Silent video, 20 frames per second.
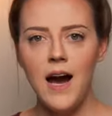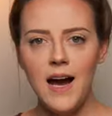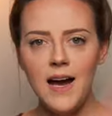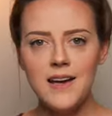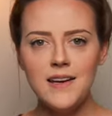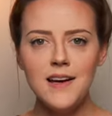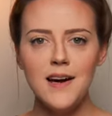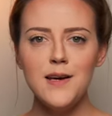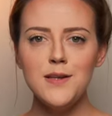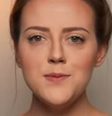
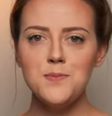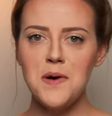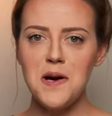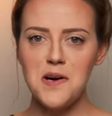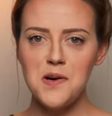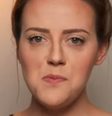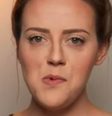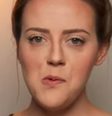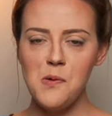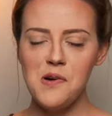Hi guys,
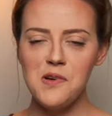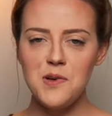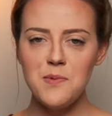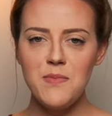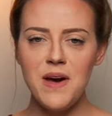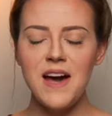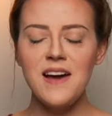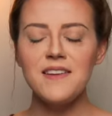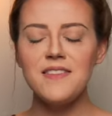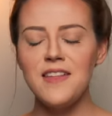welcome or welcome
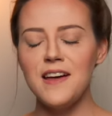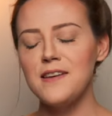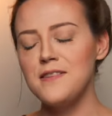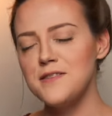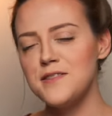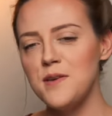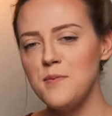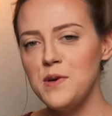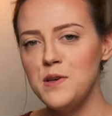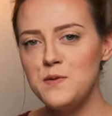back.
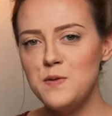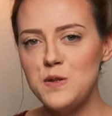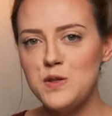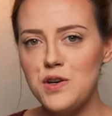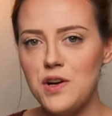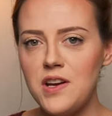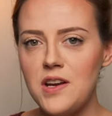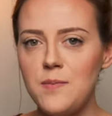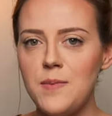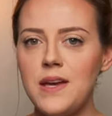Thanks so much for
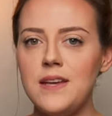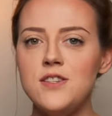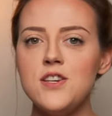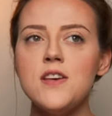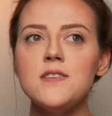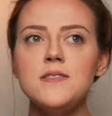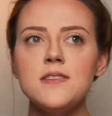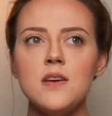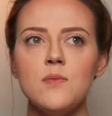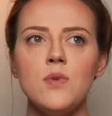joining me.
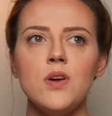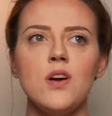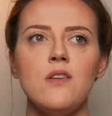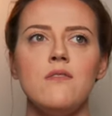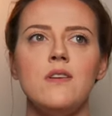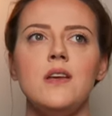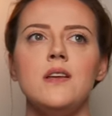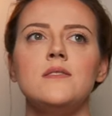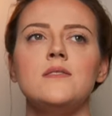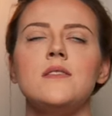Jessica
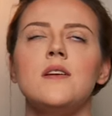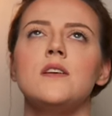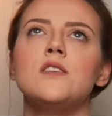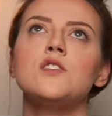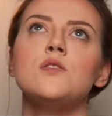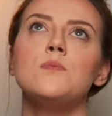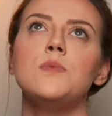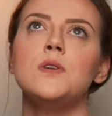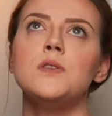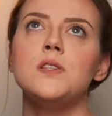McGovern,
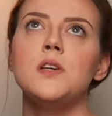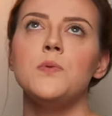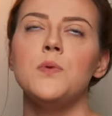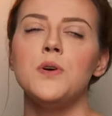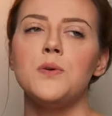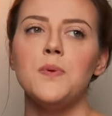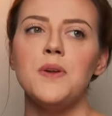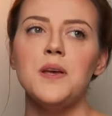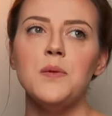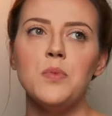International
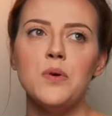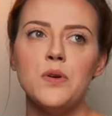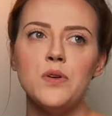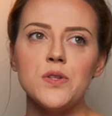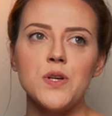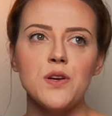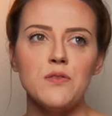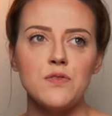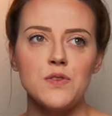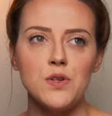Multi-Award winning
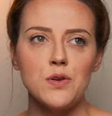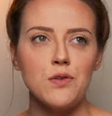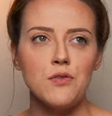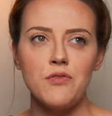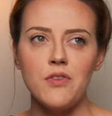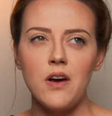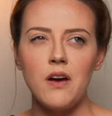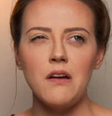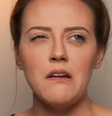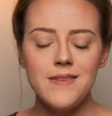portrait
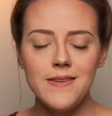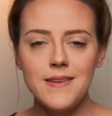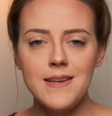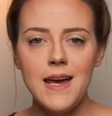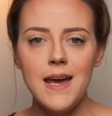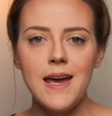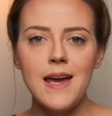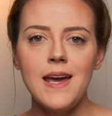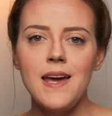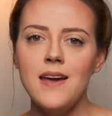photographer.
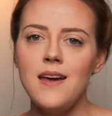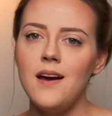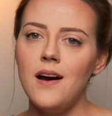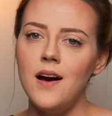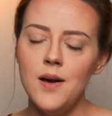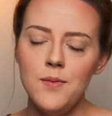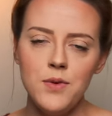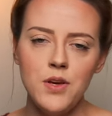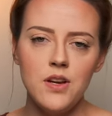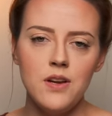Today
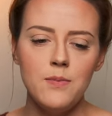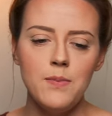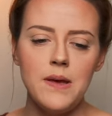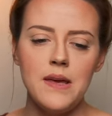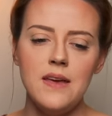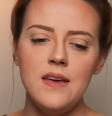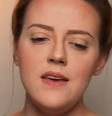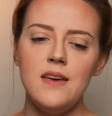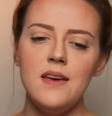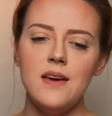I'm going to
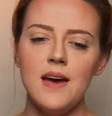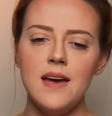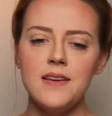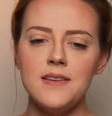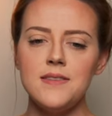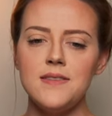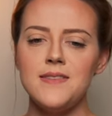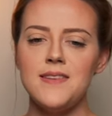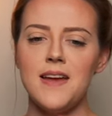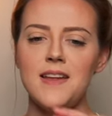be
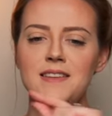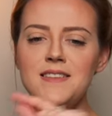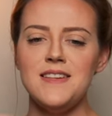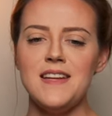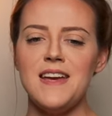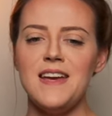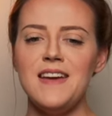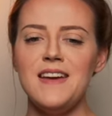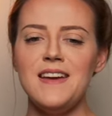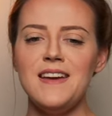
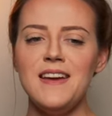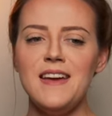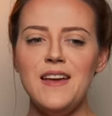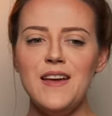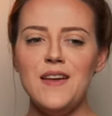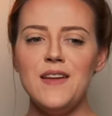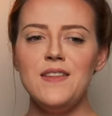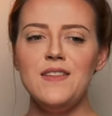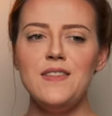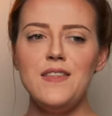extending
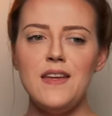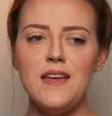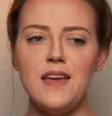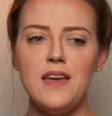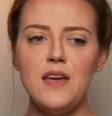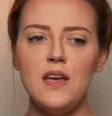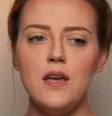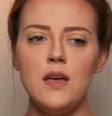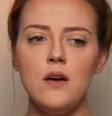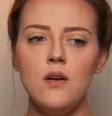
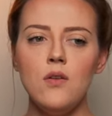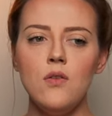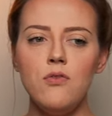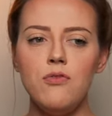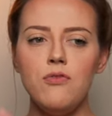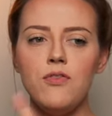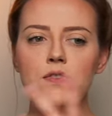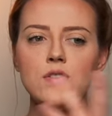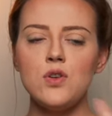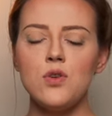the
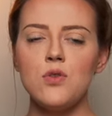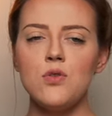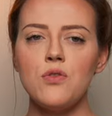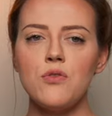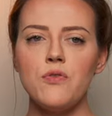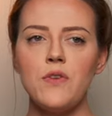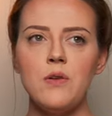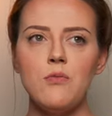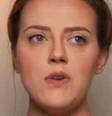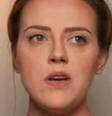
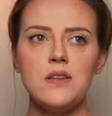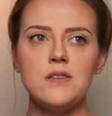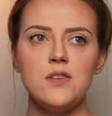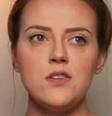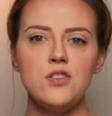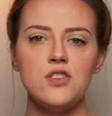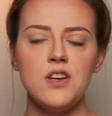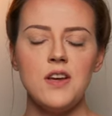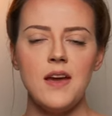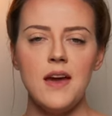photography
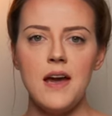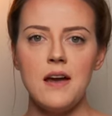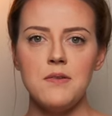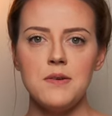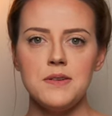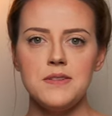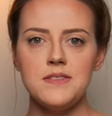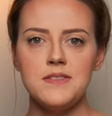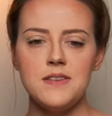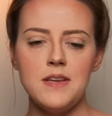retouching
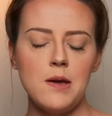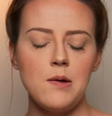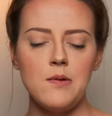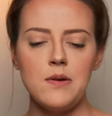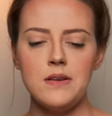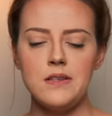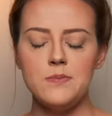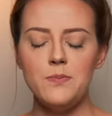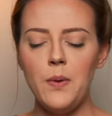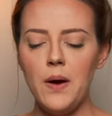errors
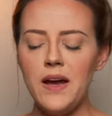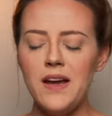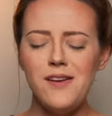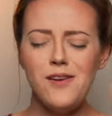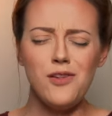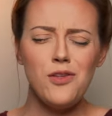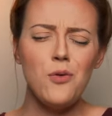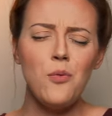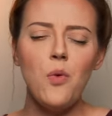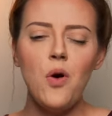series by
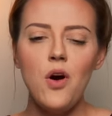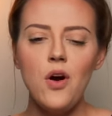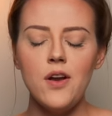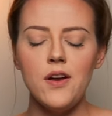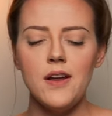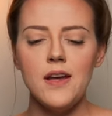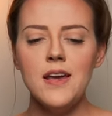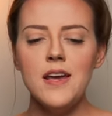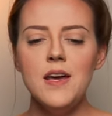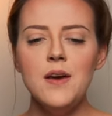another one